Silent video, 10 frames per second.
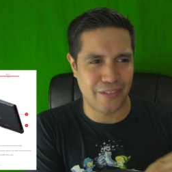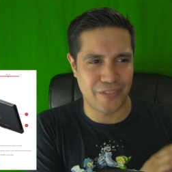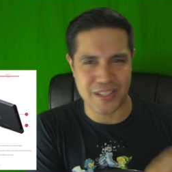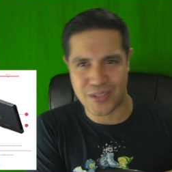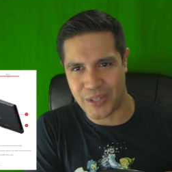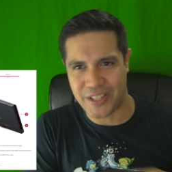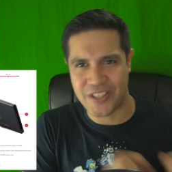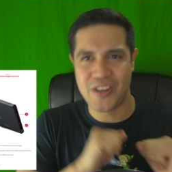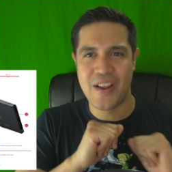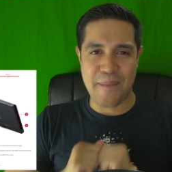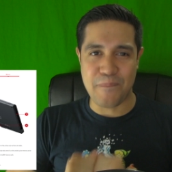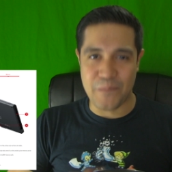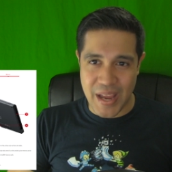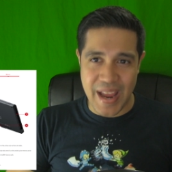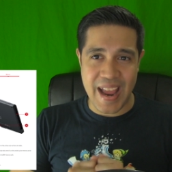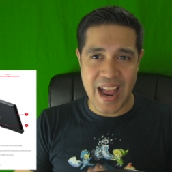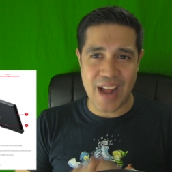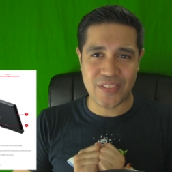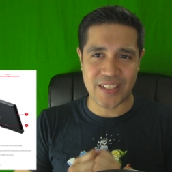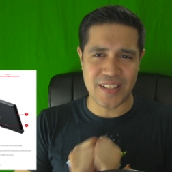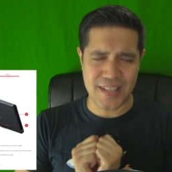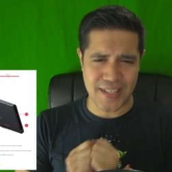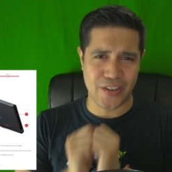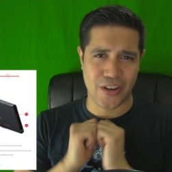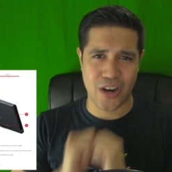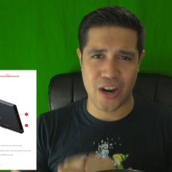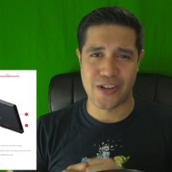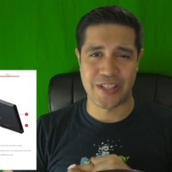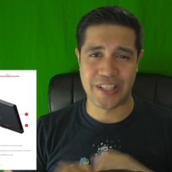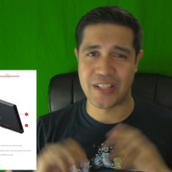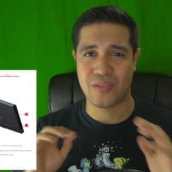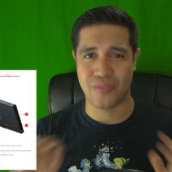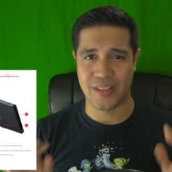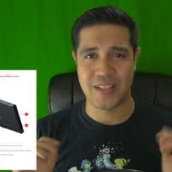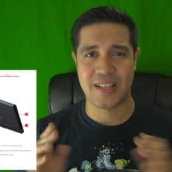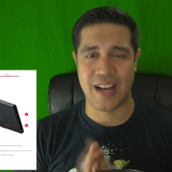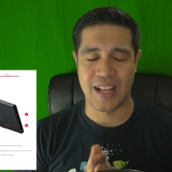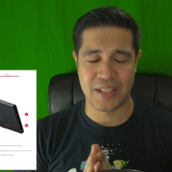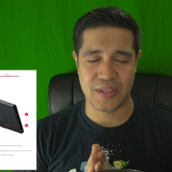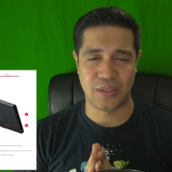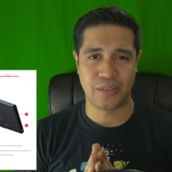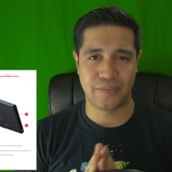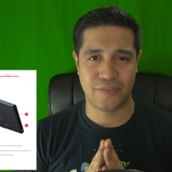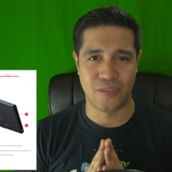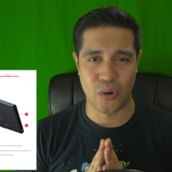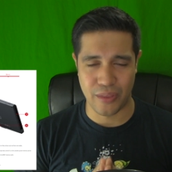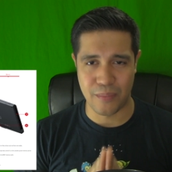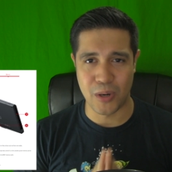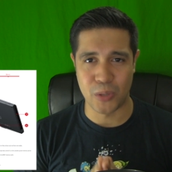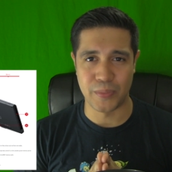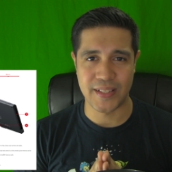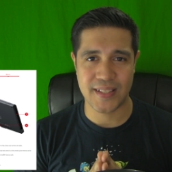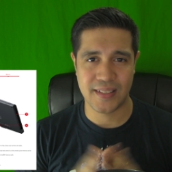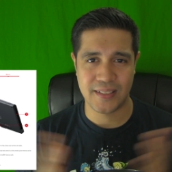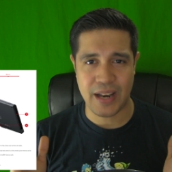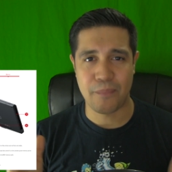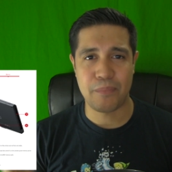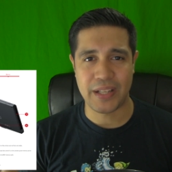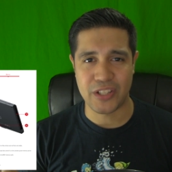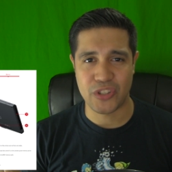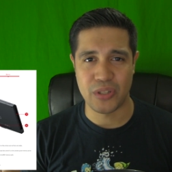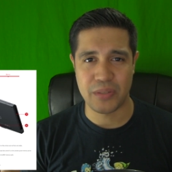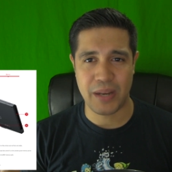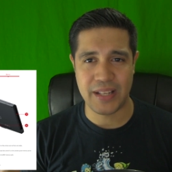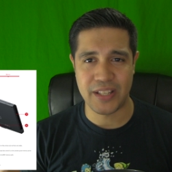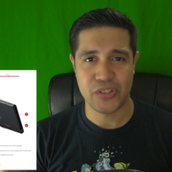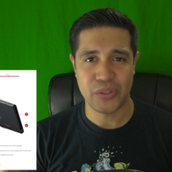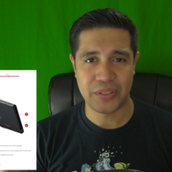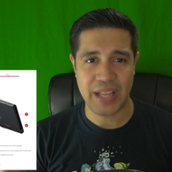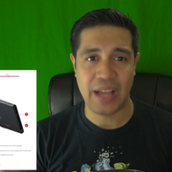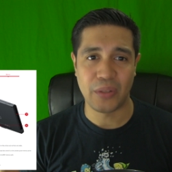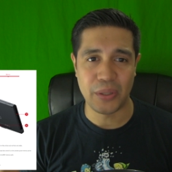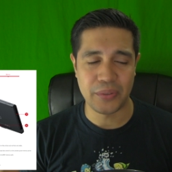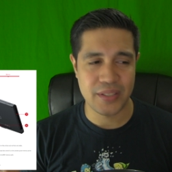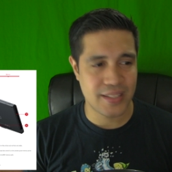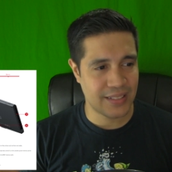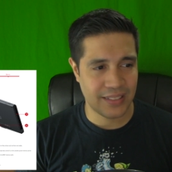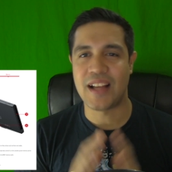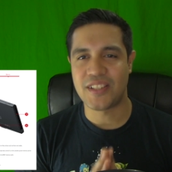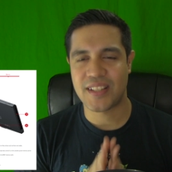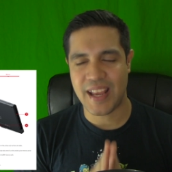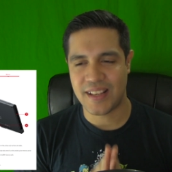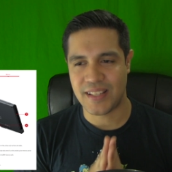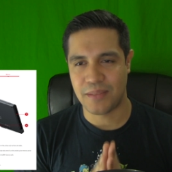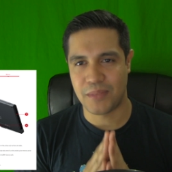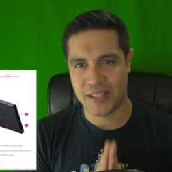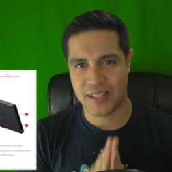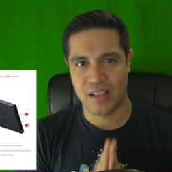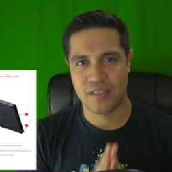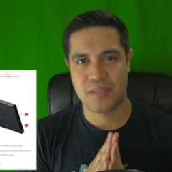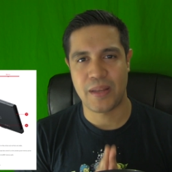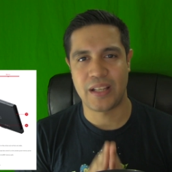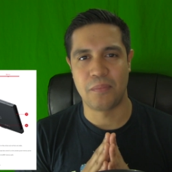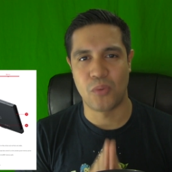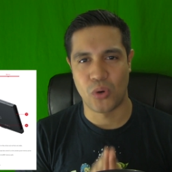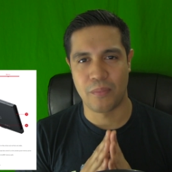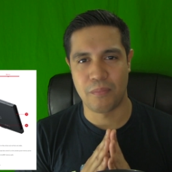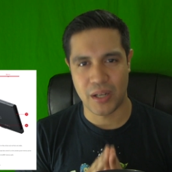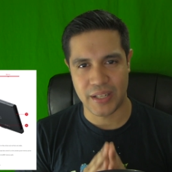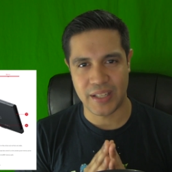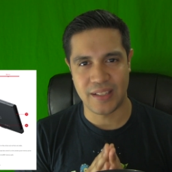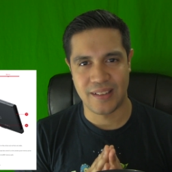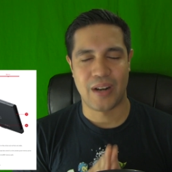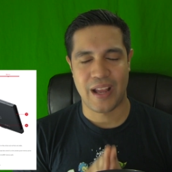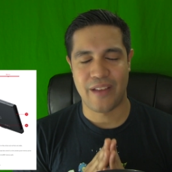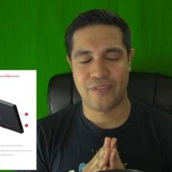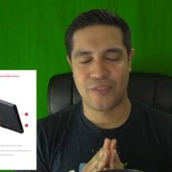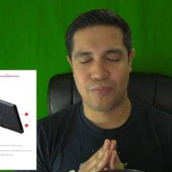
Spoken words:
of a Switch, I may have to consider cartridges for this console for the moment, and then pick and choose my digital downloads. I just can't see myself spending more money when I've